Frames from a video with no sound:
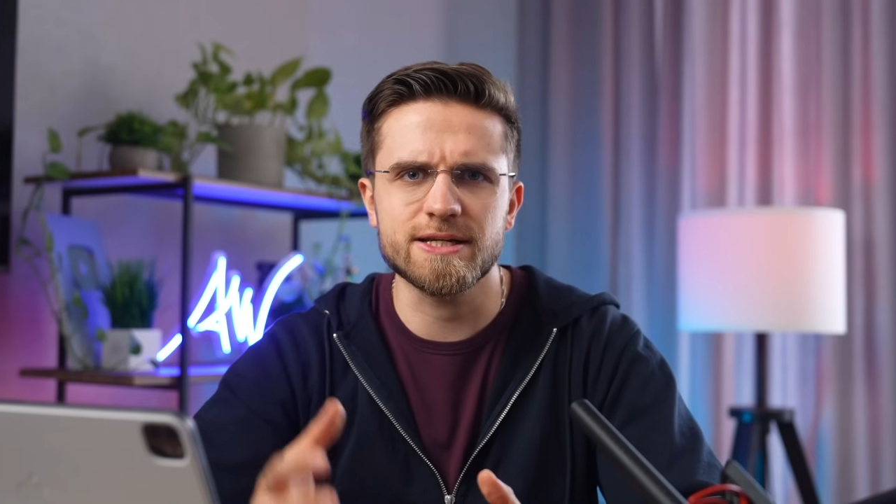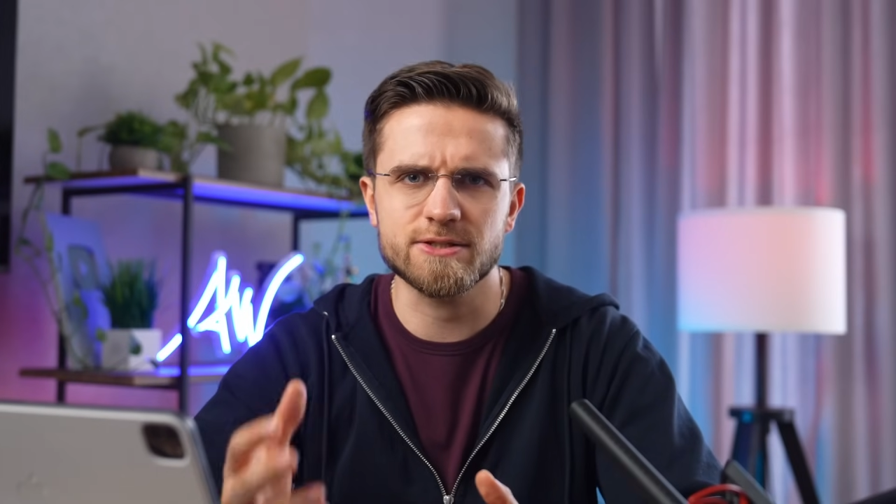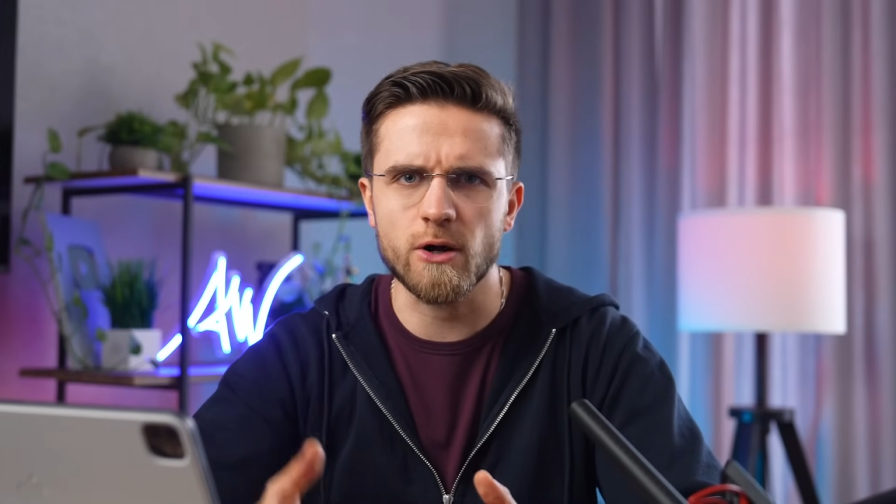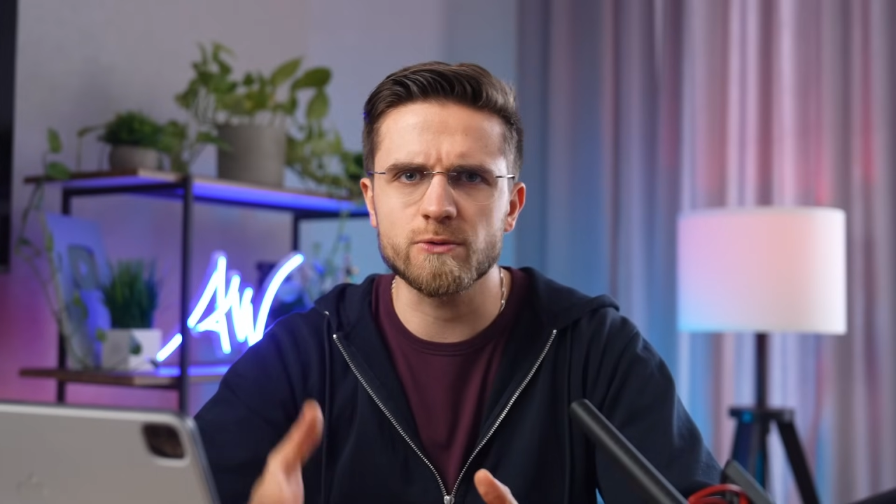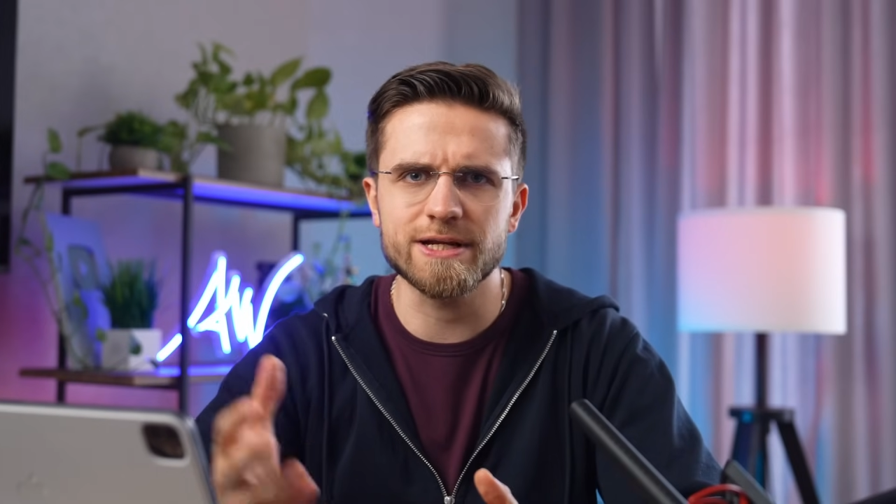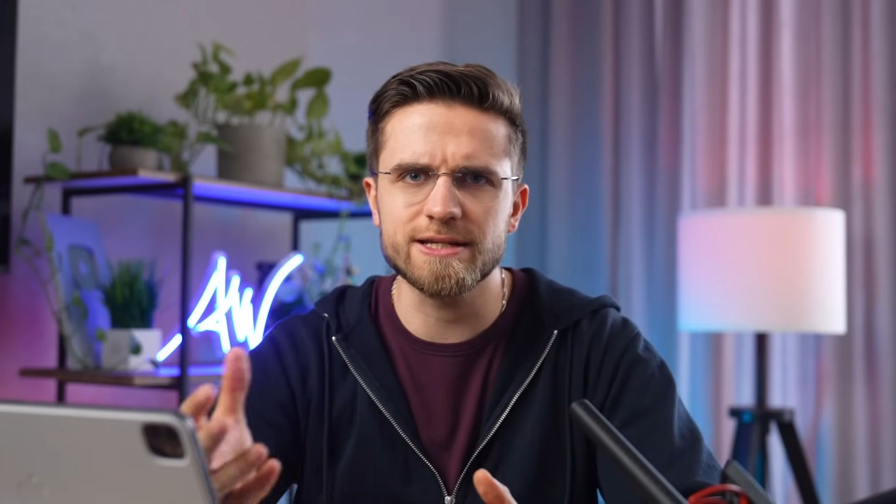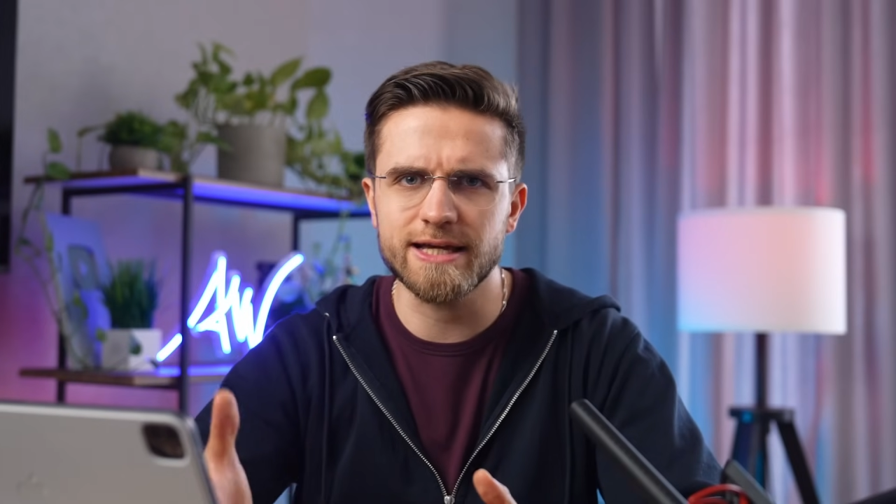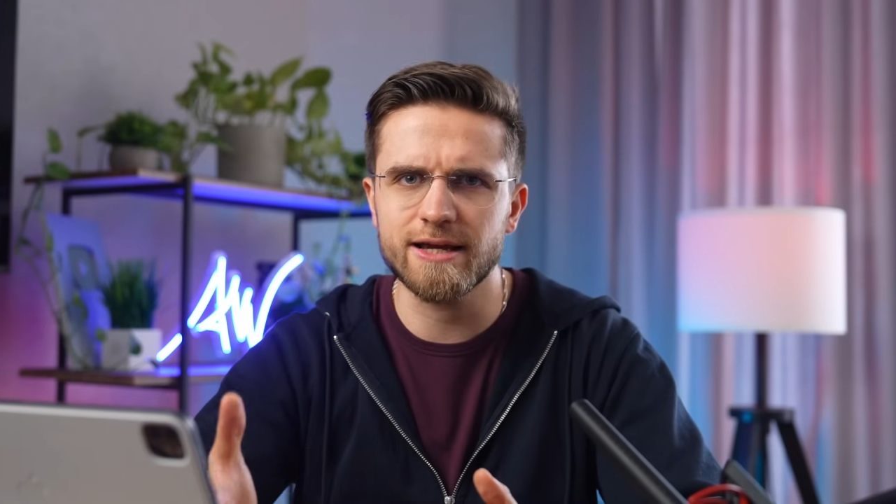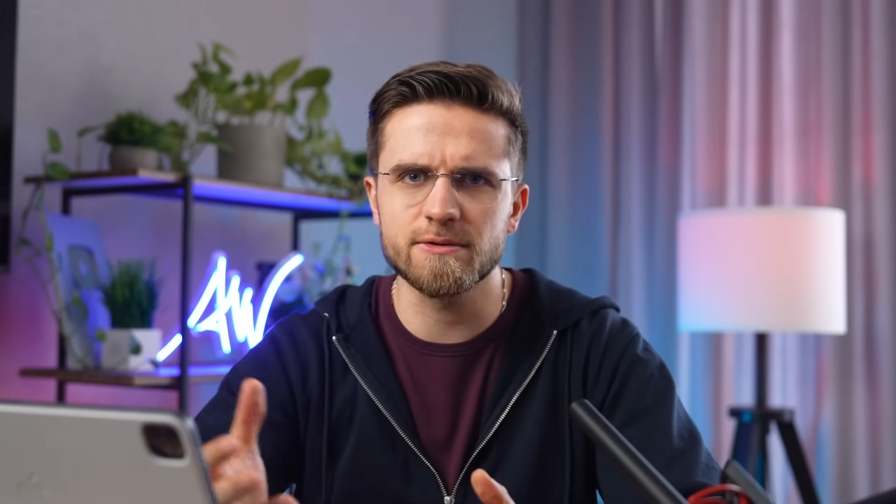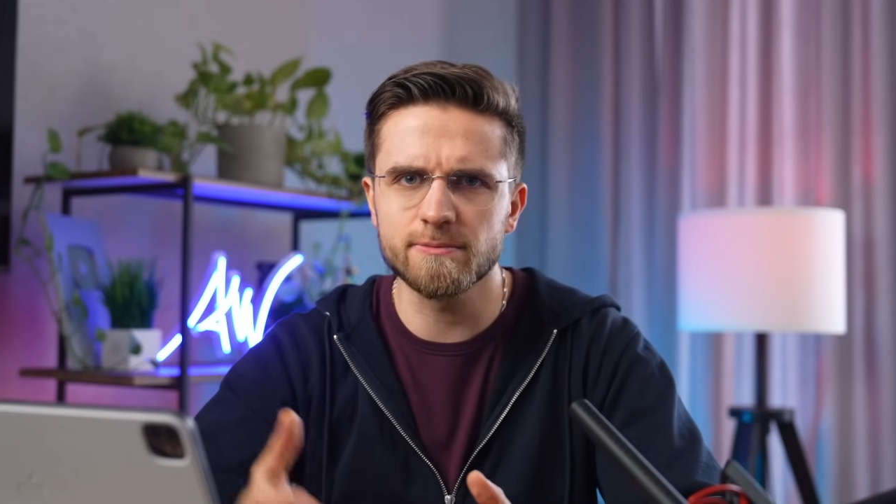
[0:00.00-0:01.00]
has already
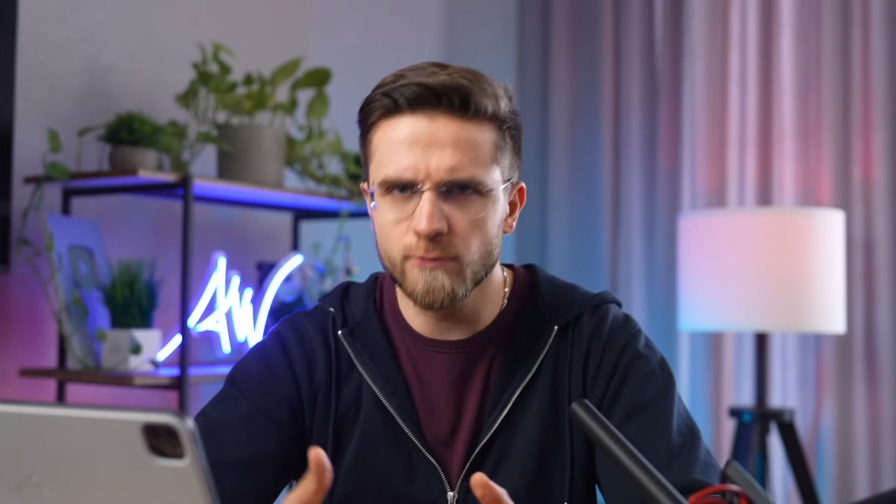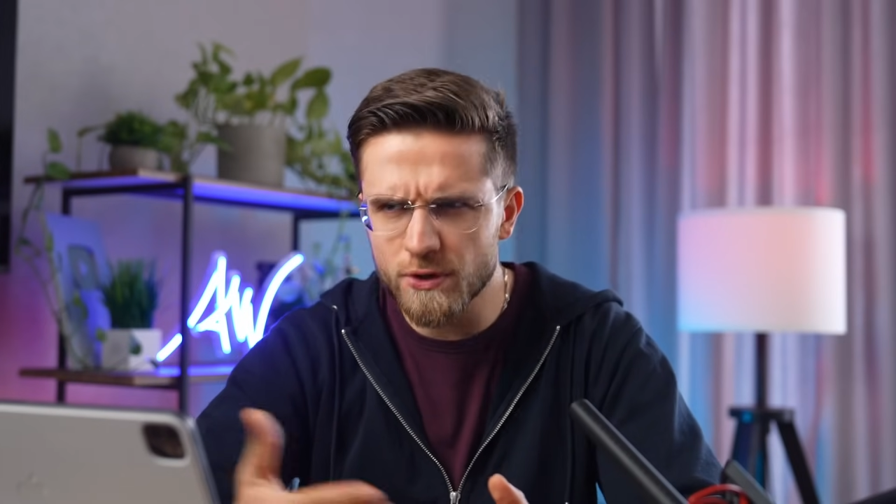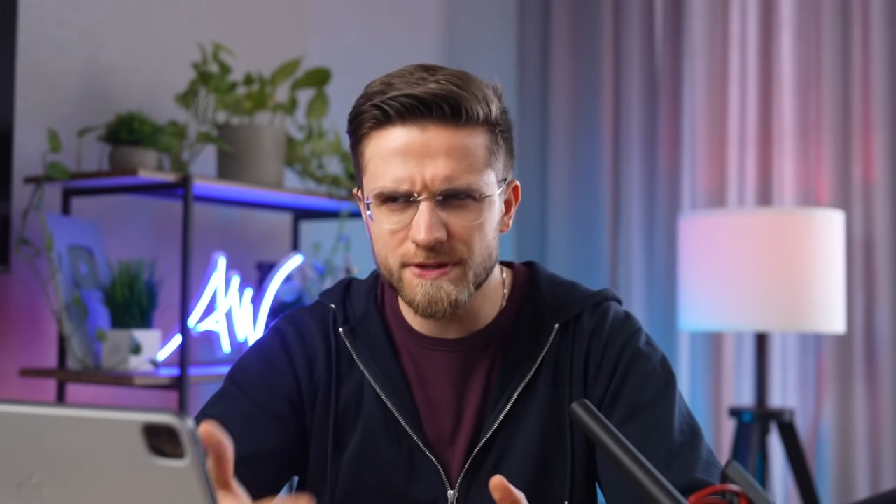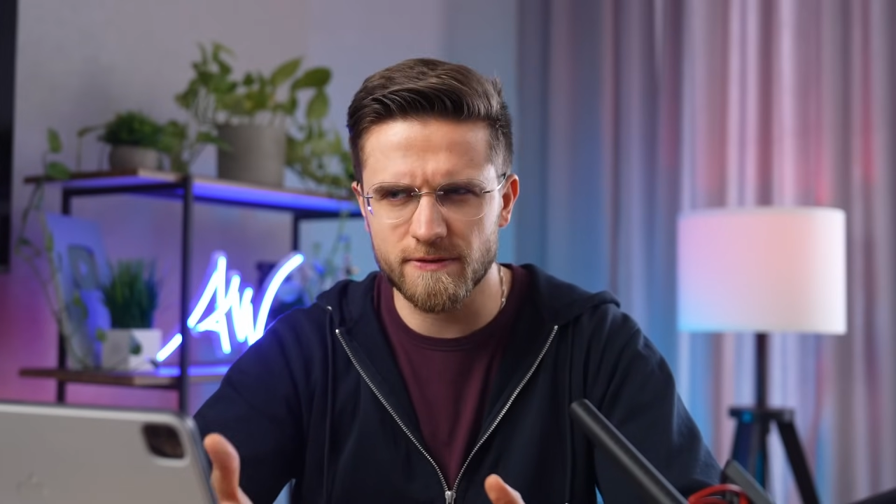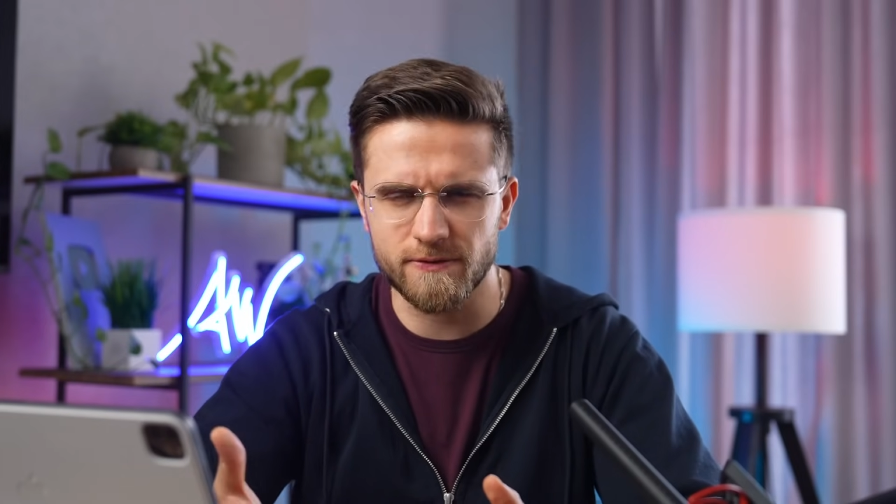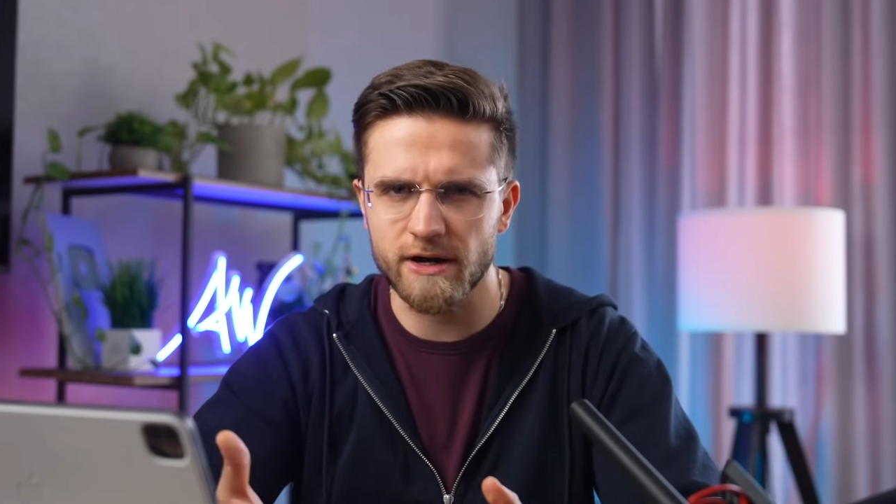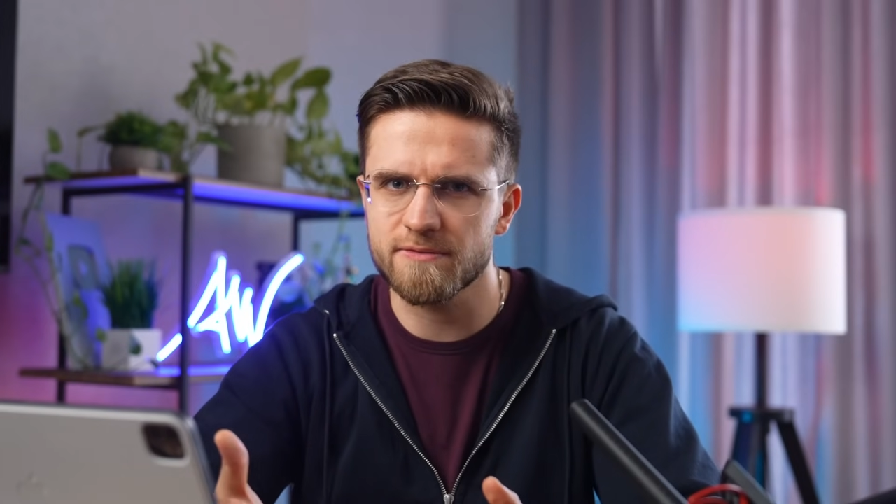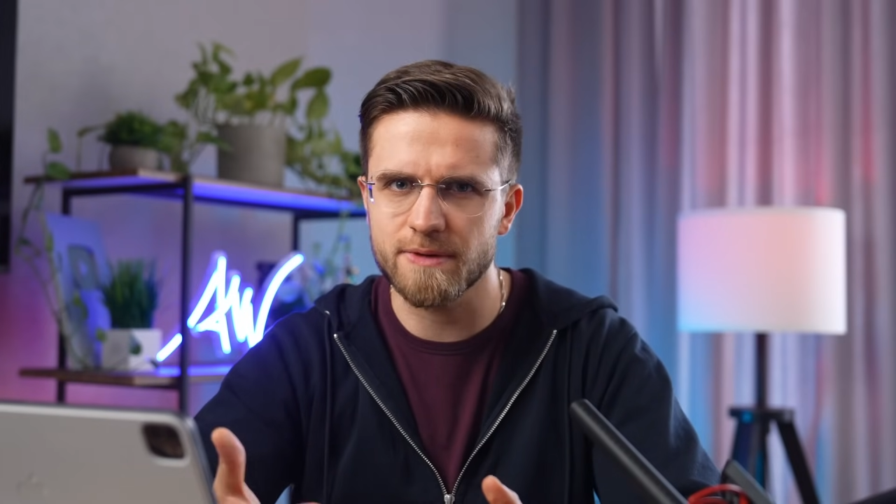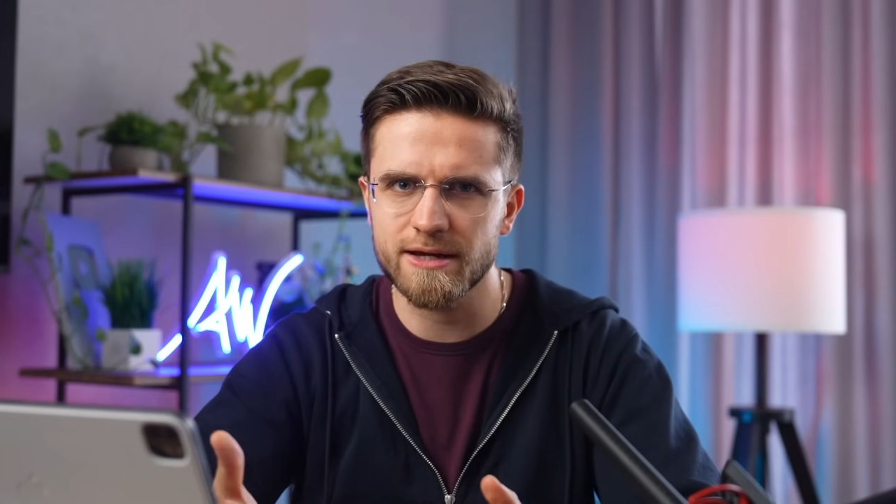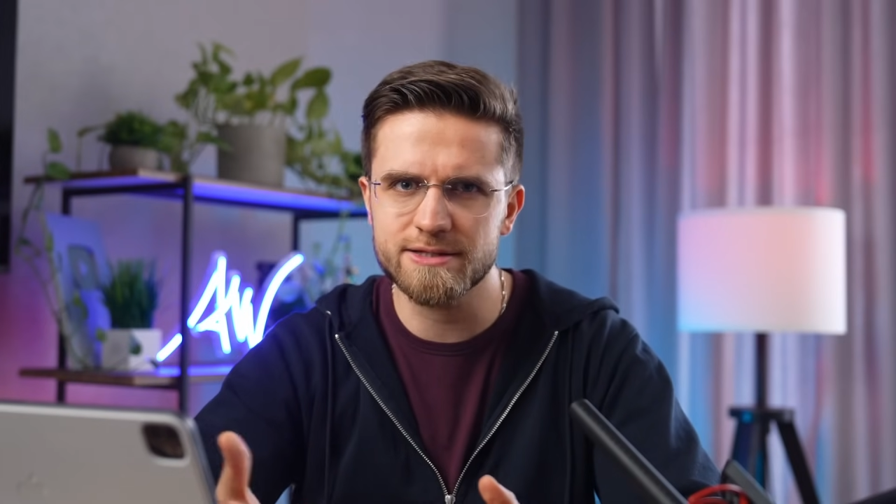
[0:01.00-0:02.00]
taken more than
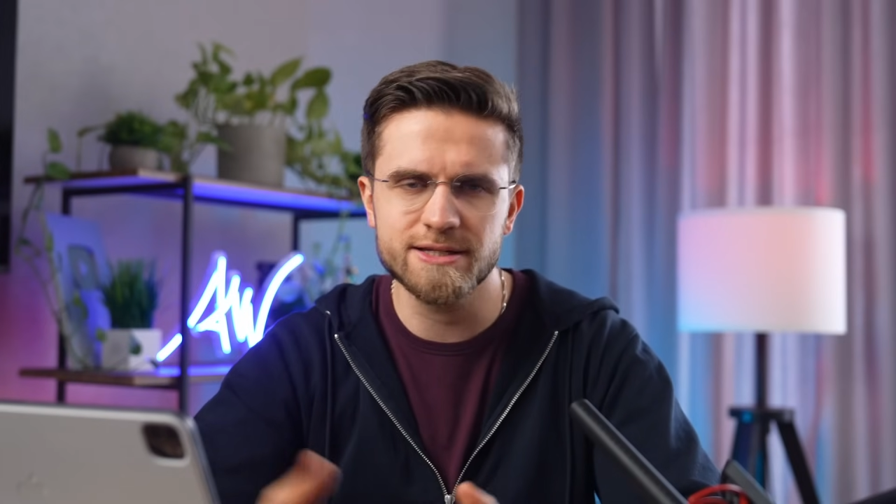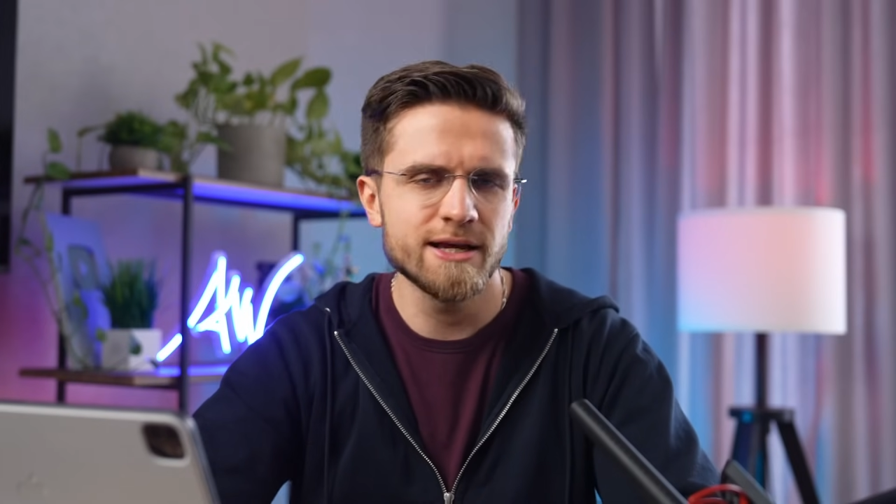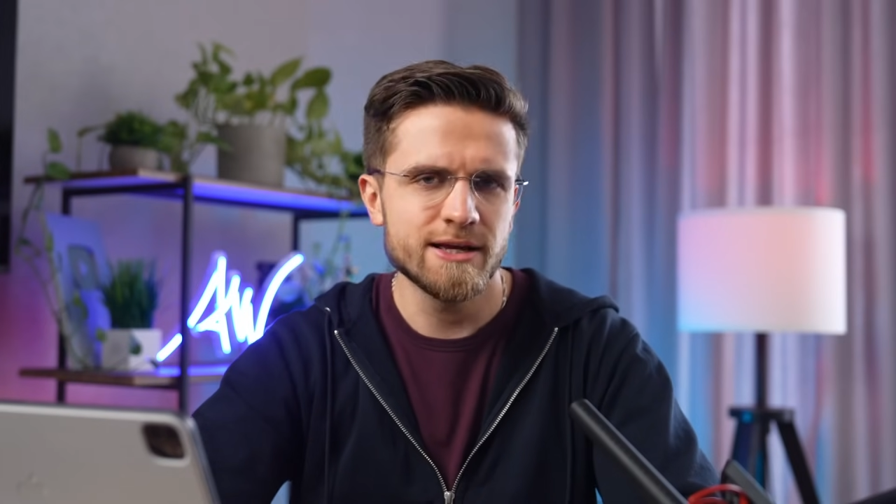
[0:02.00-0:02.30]
5 minutes.